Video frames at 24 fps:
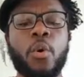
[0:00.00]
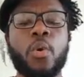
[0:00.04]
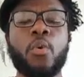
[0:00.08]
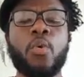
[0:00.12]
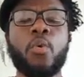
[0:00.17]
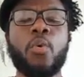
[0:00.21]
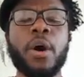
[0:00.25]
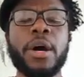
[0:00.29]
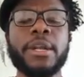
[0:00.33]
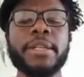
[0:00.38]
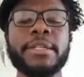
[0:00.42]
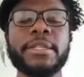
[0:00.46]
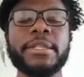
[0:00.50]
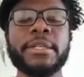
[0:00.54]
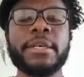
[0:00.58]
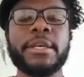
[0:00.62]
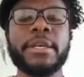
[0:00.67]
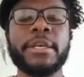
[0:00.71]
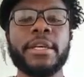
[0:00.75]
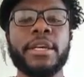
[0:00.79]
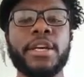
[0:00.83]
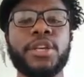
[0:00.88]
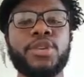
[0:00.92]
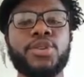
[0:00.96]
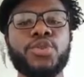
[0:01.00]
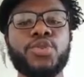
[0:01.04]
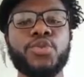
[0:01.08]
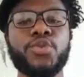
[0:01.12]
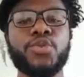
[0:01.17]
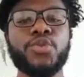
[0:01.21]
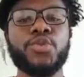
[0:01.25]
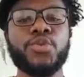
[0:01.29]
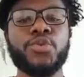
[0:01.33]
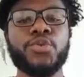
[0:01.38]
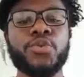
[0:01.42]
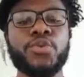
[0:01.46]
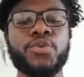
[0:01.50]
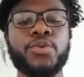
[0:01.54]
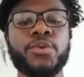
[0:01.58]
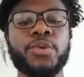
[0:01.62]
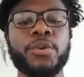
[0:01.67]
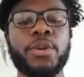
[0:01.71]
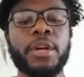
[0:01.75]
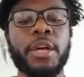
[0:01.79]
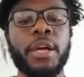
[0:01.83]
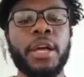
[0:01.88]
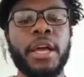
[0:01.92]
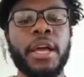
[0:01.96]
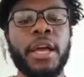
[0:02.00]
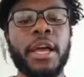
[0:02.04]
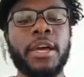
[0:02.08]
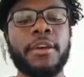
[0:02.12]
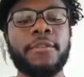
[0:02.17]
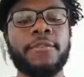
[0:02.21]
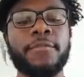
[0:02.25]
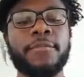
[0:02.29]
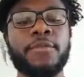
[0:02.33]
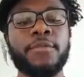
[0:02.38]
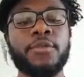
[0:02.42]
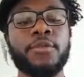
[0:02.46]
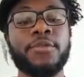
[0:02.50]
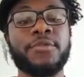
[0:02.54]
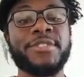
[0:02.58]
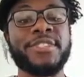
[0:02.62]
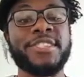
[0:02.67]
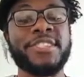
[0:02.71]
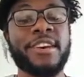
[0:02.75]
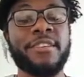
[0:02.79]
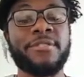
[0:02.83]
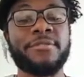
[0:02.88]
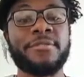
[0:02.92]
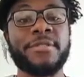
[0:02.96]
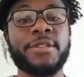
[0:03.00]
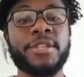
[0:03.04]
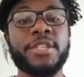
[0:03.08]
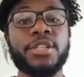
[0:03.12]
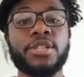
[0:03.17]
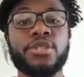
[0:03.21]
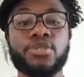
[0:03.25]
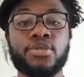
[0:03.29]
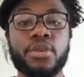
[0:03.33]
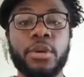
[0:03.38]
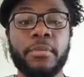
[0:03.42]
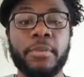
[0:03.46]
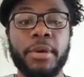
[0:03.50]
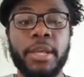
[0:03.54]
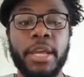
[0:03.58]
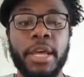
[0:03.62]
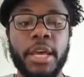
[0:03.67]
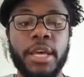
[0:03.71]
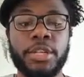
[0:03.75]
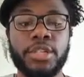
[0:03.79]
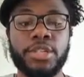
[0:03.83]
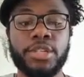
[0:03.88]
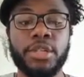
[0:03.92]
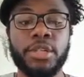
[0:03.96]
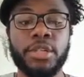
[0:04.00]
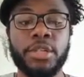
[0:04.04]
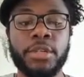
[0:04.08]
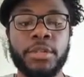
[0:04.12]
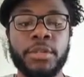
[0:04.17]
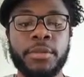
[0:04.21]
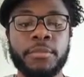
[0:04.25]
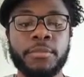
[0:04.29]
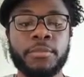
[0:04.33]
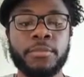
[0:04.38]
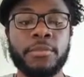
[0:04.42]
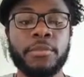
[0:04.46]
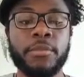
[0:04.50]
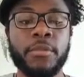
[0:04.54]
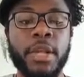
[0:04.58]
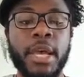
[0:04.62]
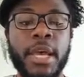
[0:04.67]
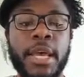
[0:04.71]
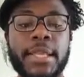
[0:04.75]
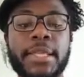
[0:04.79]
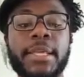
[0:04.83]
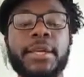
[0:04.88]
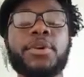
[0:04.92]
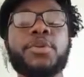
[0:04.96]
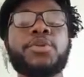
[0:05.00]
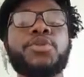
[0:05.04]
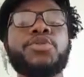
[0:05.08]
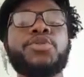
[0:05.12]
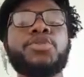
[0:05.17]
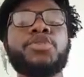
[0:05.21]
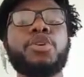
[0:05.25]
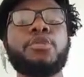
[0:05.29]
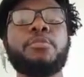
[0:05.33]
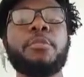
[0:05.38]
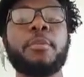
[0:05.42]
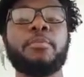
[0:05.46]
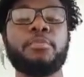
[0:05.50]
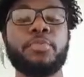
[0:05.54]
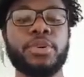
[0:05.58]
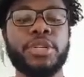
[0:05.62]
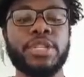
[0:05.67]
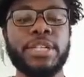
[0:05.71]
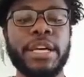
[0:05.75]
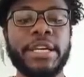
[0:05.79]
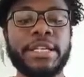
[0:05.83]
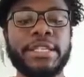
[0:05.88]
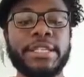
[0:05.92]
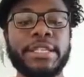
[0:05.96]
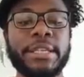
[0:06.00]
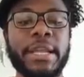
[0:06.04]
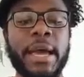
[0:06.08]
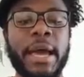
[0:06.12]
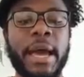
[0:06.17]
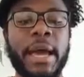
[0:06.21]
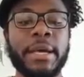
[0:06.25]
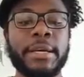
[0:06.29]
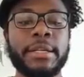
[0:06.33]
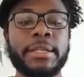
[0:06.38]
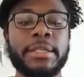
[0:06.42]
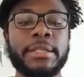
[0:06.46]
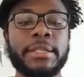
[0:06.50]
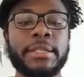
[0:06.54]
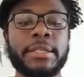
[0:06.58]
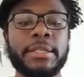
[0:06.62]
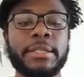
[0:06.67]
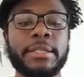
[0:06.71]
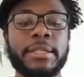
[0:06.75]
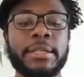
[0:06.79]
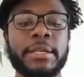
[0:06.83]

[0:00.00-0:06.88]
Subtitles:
What can you do if you have suffered discrimination? The Consumer Protection Act